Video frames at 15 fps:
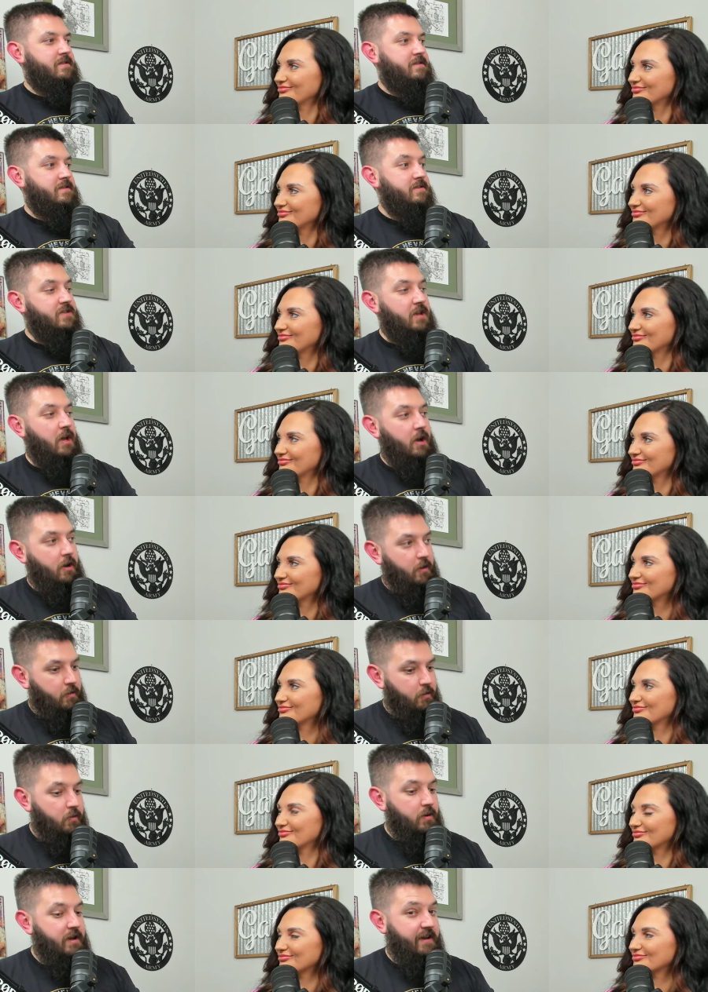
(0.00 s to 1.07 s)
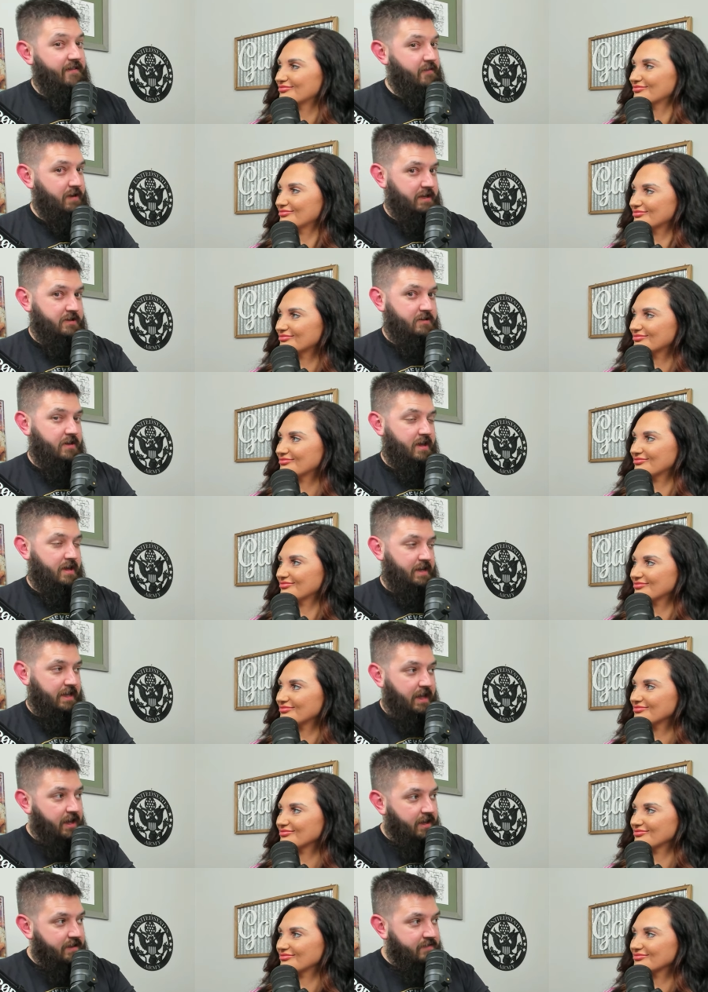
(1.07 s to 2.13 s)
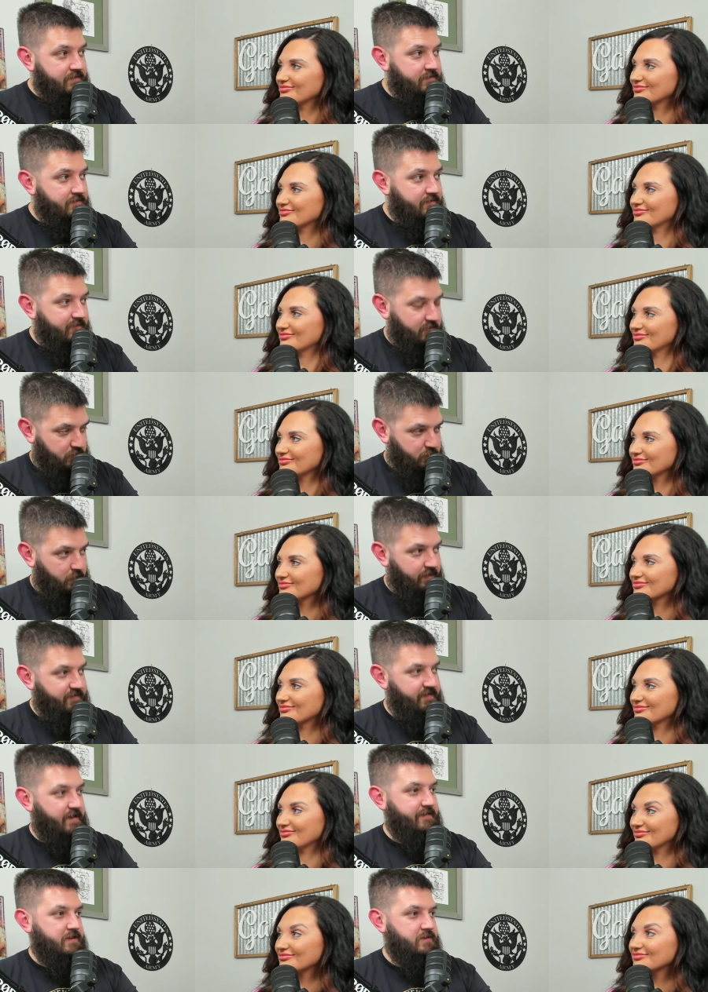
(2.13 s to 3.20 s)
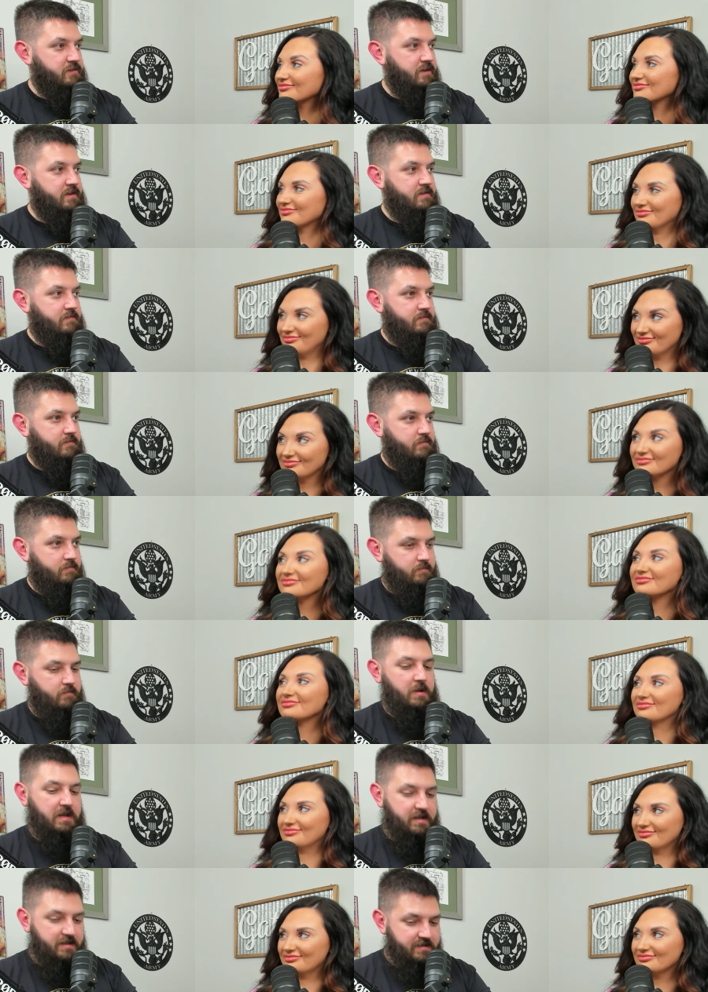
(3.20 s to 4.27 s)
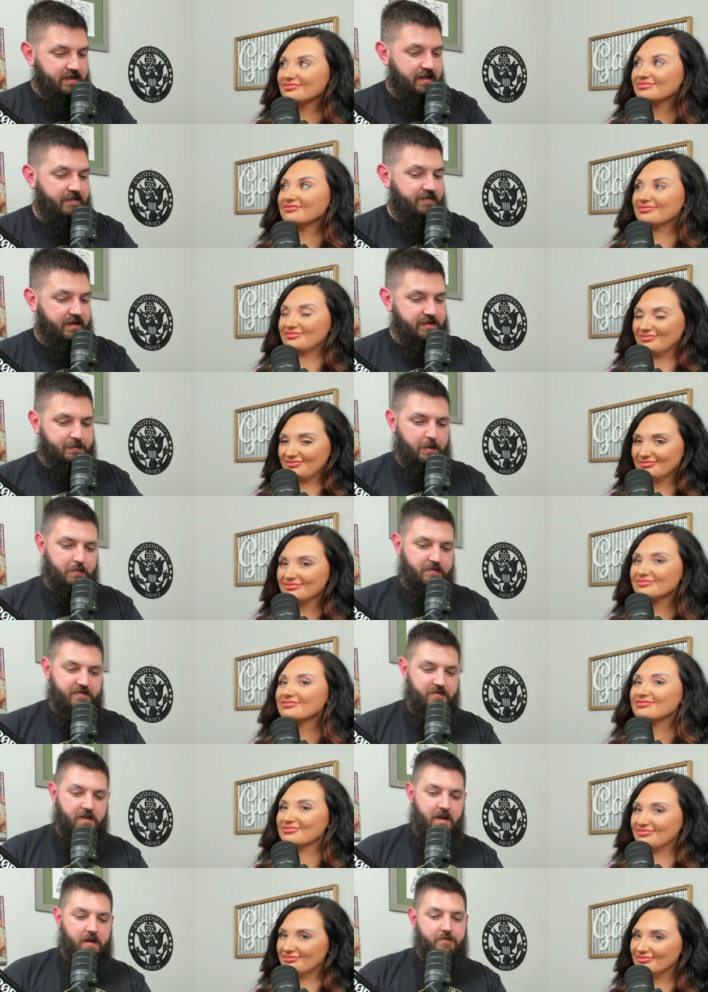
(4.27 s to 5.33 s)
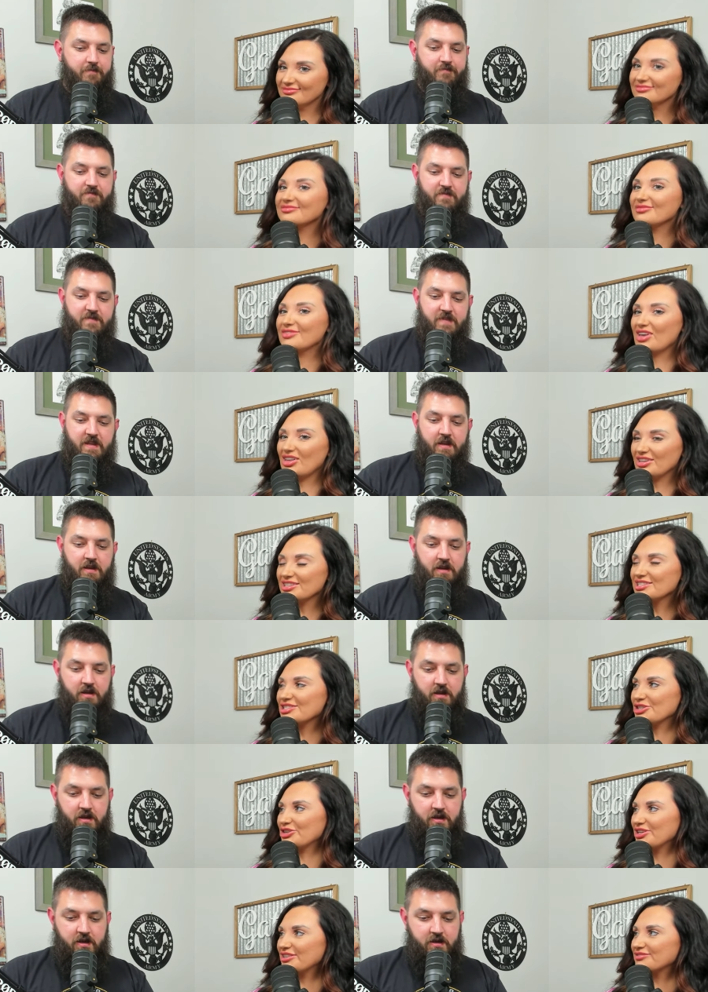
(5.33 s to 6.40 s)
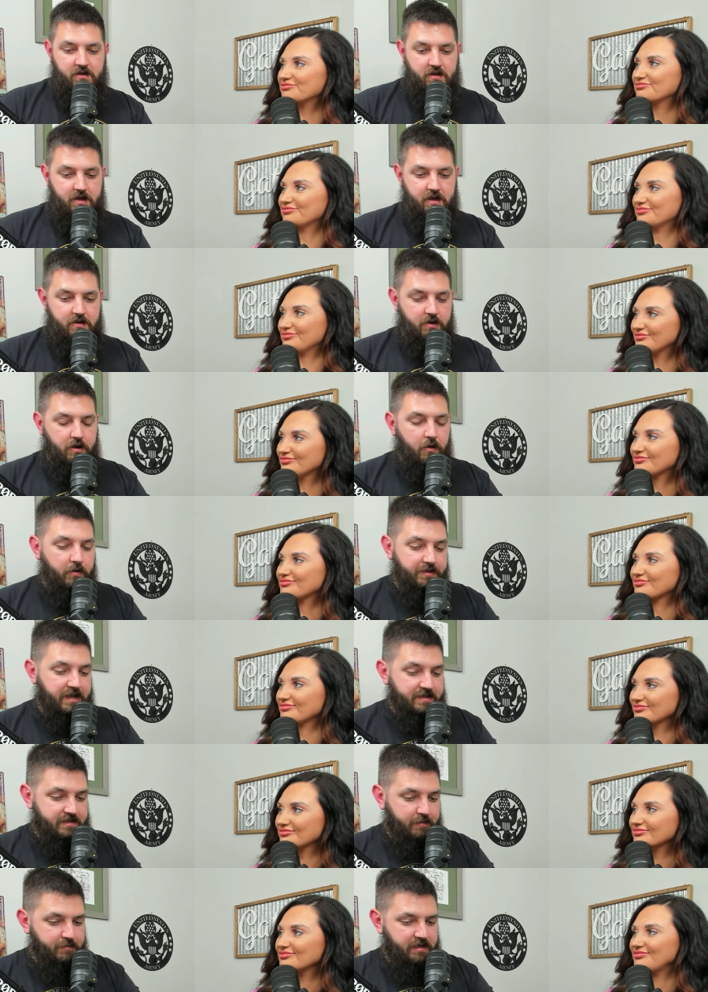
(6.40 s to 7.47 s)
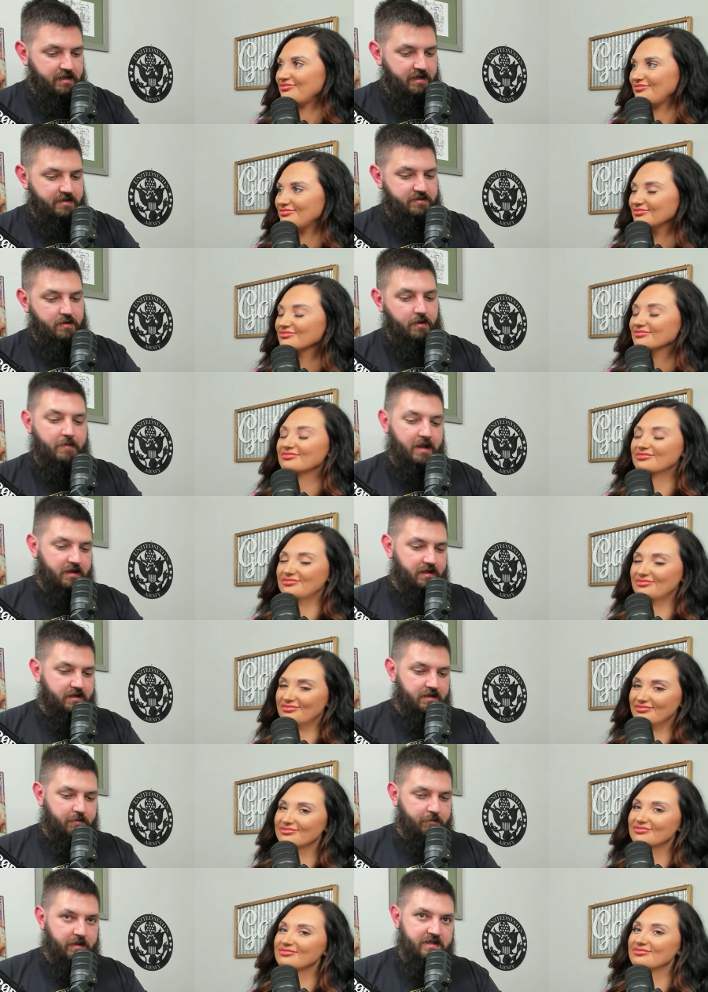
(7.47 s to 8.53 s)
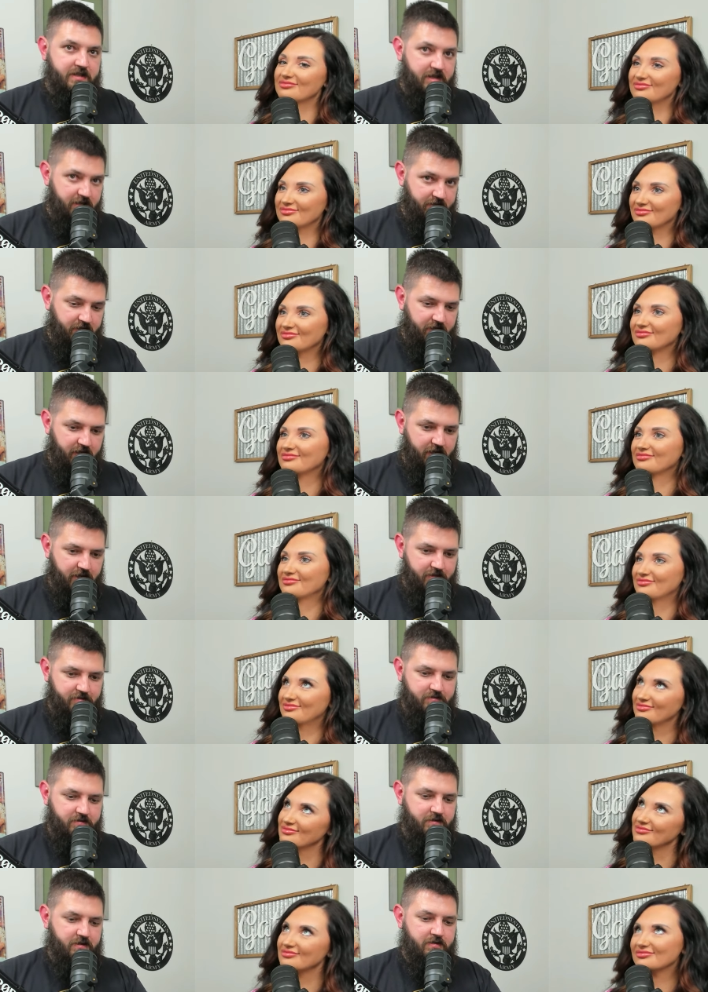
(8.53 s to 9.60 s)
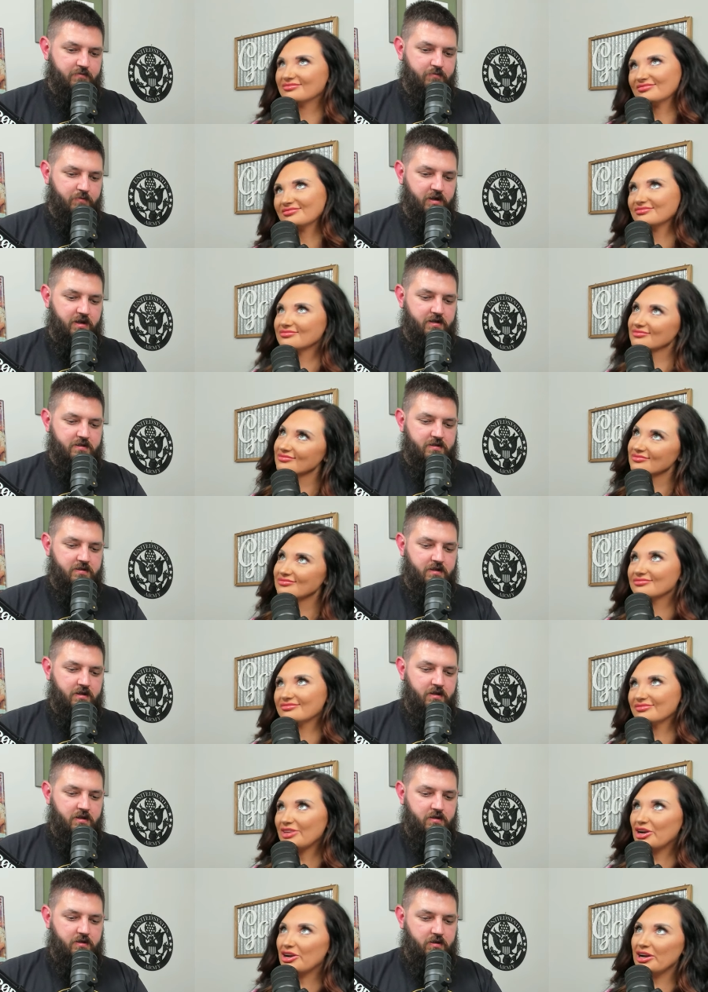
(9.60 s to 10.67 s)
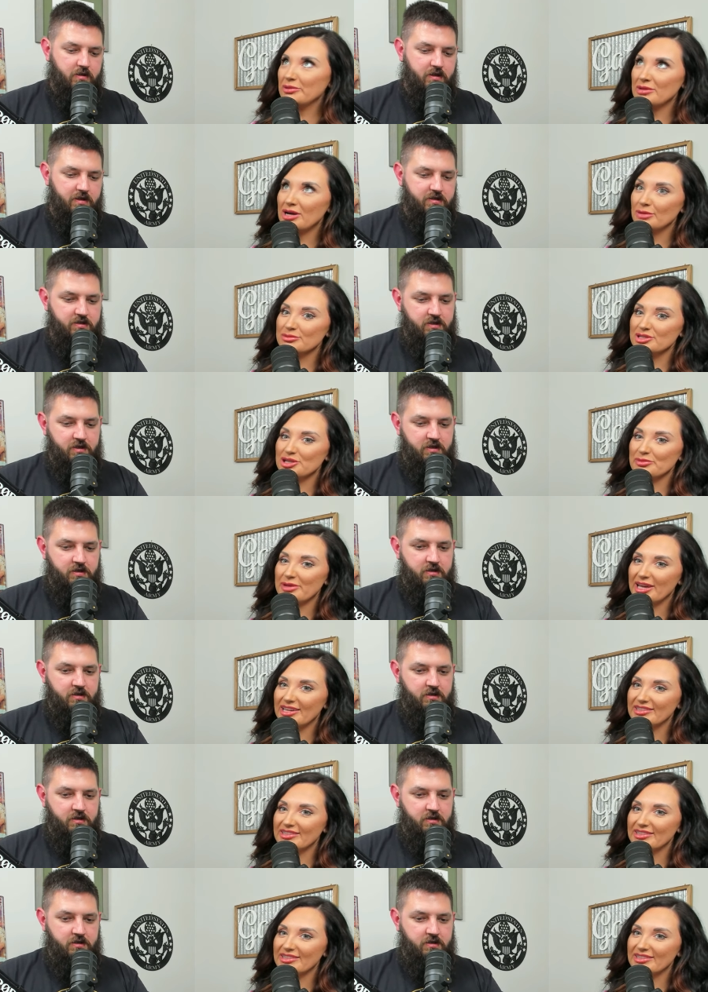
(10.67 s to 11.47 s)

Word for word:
Speaker 1: So if we can do that again for 2,500, we can incentivize people for that.
Speaker 2: Yeah, let's do it.
Speaker 1: I don't know what that's going to be yet, so I'm not going to commit to anything yet.
Speaker 2: But all right, Lobster Man,